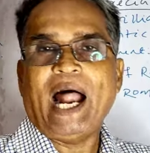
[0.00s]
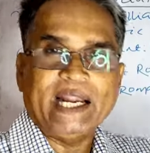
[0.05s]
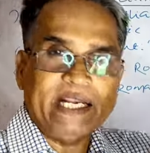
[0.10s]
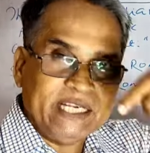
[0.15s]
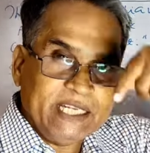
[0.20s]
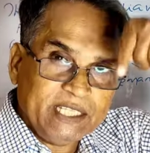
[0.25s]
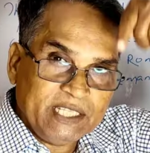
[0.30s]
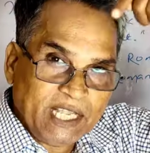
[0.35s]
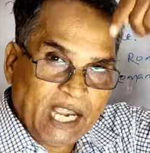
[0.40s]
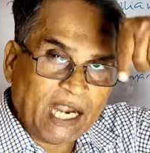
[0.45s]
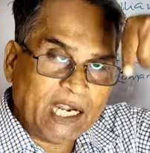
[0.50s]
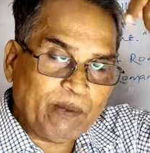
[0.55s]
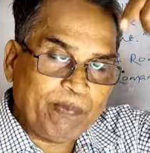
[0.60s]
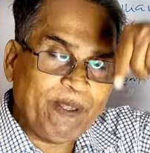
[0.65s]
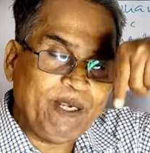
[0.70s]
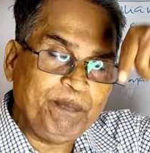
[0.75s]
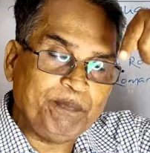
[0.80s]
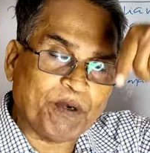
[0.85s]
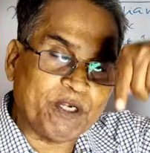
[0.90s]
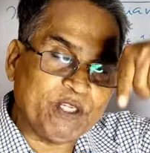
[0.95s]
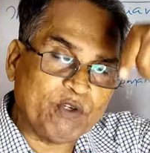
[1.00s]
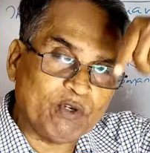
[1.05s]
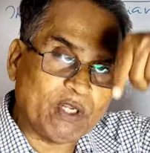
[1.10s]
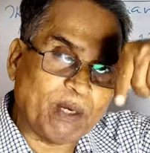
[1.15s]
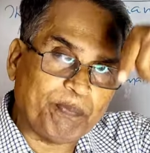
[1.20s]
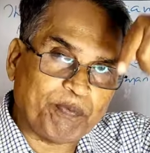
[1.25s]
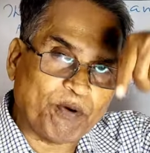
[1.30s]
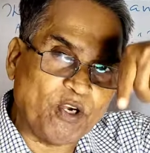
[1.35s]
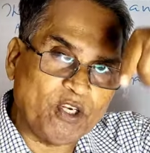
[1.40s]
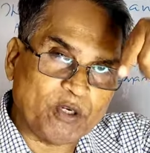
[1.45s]
And in that very
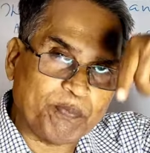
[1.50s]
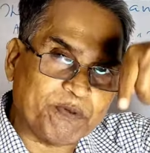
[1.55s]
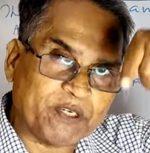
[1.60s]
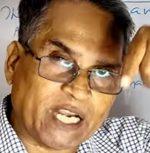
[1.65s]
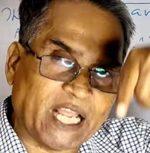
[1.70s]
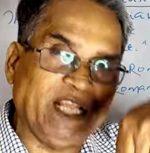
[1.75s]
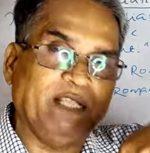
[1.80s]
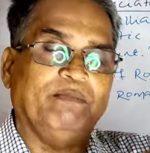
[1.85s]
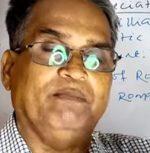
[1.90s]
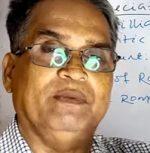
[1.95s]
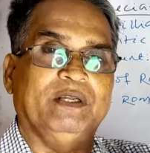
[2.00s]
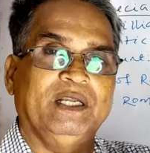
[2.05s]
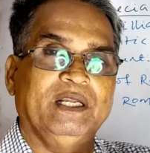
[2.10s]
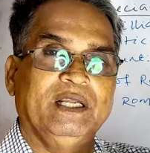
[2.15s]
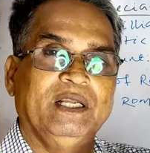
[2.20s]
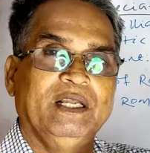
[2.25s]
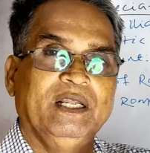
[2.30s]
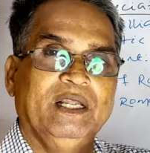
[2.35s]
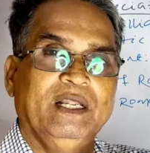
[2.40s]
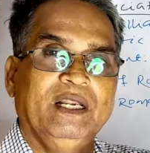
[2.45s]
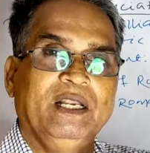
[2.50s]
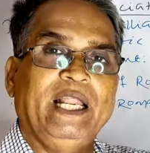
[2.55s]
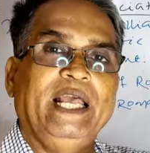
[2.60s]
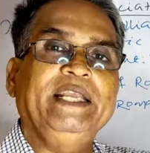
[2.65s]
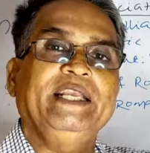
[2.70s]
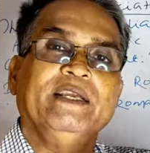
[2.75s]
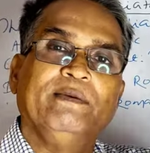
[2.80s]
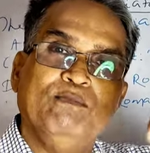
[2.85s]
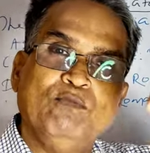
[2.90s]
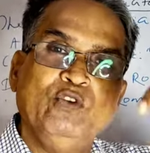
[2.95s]
particular point of time,
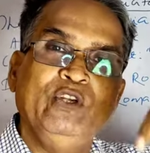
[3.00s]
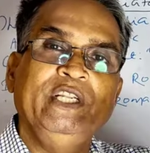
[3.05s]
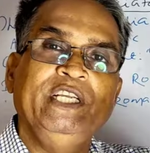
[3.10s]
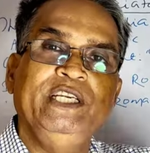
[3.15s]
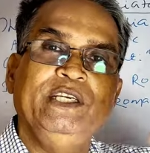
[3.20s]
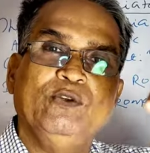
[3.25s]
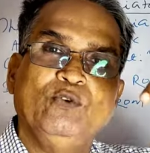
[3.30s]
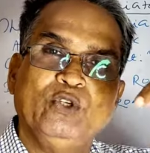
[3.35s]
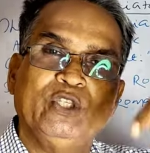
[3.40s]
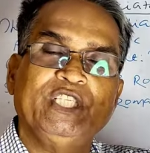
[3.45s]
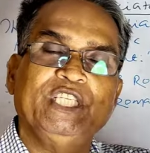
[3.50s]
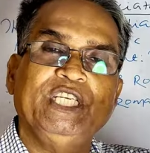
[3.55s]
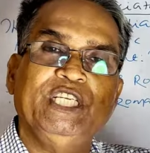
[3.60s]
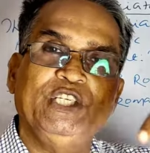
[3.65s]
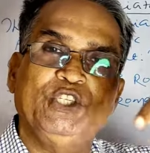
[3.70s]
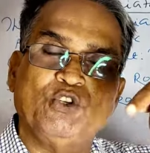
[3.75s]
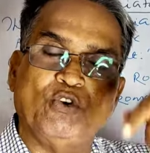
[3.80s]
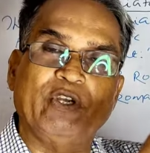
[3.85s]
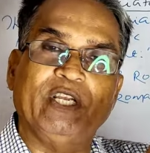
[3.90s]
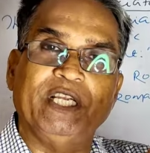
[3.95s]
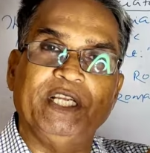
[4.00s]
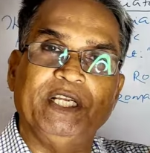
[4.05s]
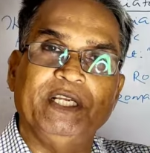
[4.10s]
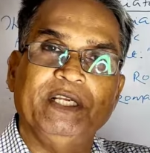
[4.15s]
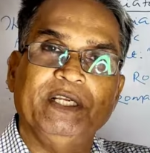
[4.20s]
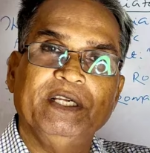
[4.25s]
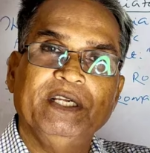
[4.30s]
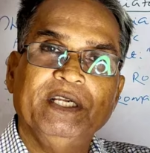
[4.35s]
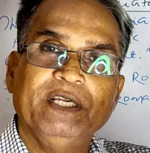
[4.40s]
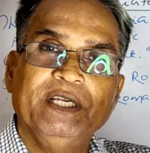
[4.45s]
like a Muni, Rishi,
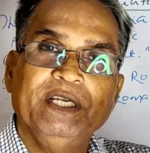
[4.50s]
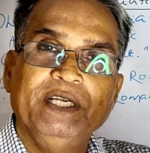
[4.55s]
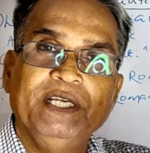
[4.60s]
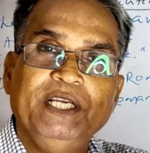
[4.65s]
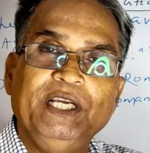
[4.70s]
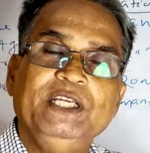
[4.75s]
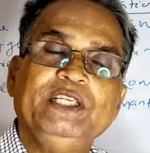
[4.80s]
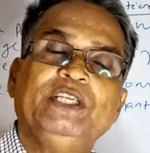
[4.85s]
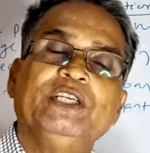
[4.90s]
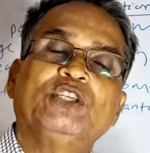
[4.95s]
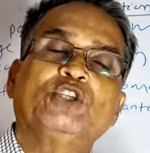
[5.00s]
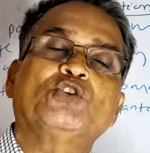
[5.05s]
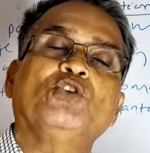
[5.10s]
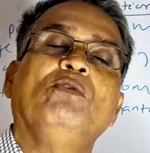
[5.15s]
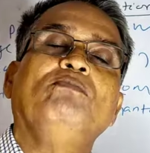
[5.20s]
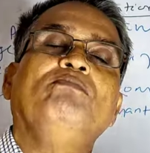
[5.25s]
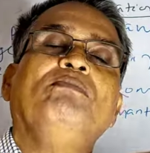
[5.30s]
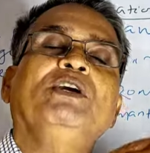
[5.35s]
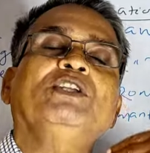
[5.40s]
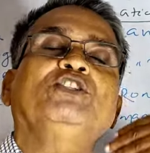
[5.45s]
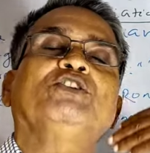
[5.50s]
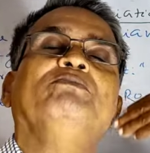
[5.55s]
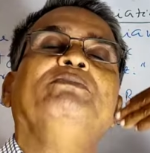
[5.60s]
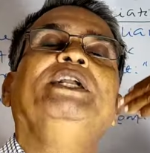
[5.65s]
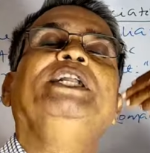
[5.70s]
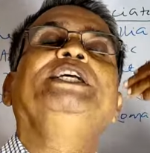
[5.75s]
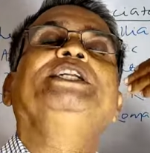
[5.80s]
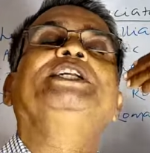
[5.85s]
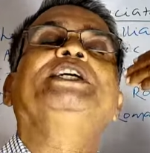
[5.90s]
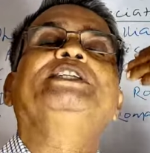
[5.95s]
Yogi, he is so much
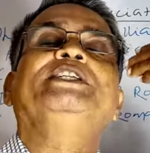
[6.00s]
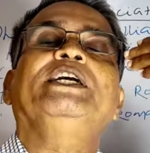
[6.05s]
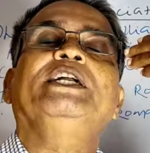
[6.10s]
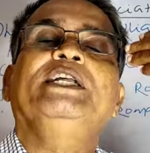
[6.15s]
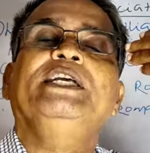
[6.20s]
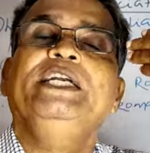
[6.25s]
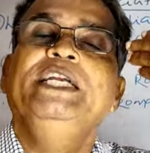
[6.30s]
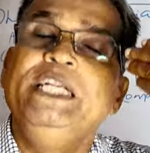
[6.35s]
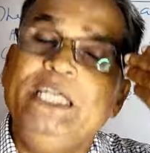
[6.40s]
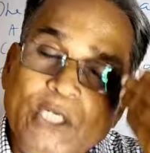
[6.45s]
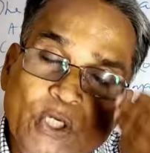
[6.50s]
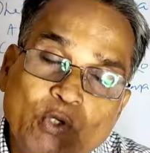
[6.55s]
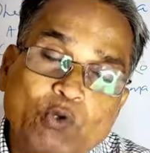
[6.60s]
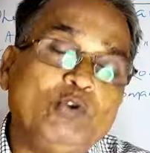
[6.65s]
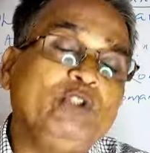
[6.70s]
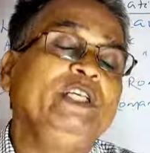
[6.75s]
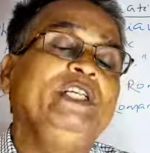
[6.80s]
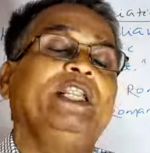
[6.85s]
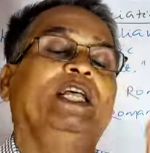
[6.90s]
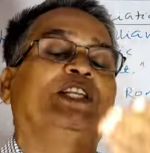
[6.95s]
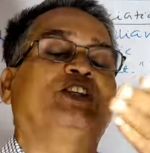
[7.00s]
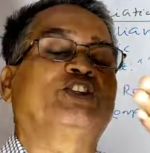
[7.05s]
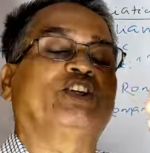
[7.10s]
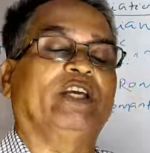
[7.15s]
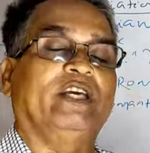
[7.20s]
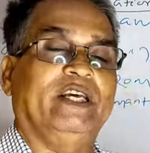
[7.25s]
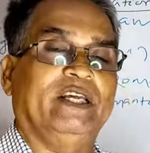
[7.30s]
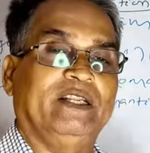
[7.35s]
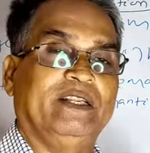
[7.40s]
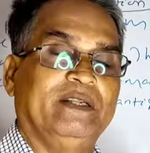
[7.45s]
meditated into the
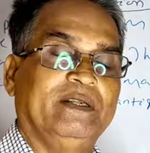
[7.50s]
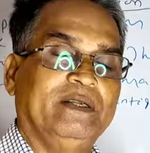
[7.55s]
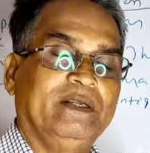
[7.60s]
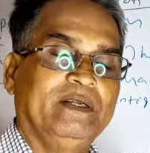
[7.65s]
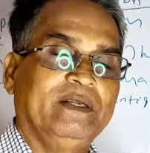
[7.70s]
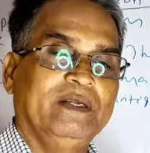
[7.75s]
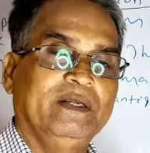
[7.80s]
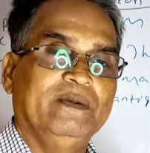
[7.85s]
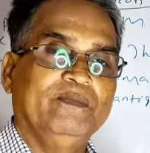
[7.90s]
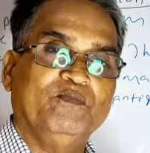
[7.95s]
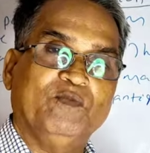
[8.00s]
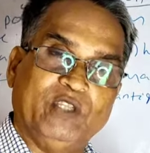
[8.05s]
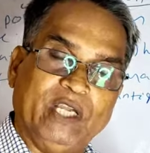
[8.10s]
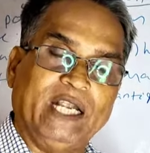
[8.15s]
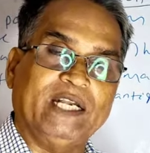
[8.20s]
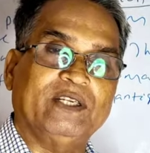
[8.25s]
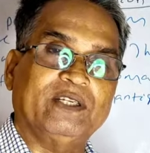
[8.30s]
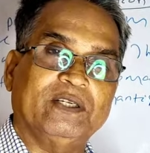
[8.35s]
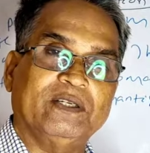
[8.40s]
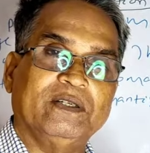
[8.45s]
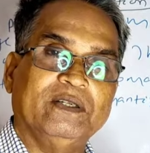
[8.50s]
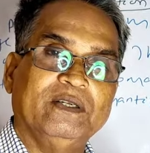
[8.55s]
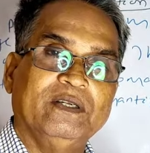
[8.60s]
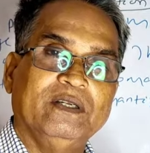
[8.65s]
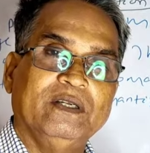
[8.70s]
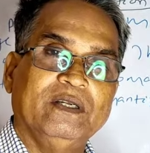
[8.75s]
nature that